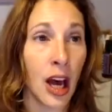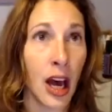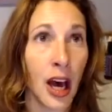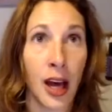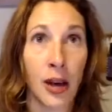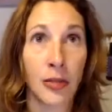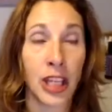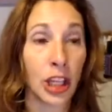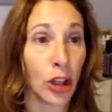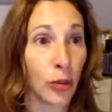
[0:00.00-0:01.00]

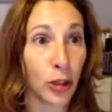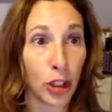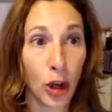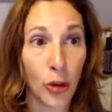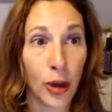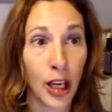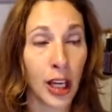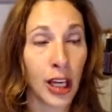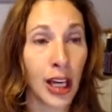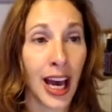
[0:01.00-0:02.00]
ginkgo
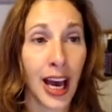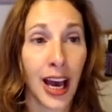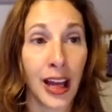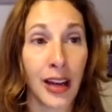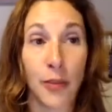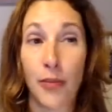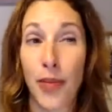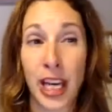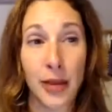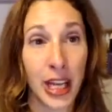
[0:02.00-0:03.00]
biloba, and many,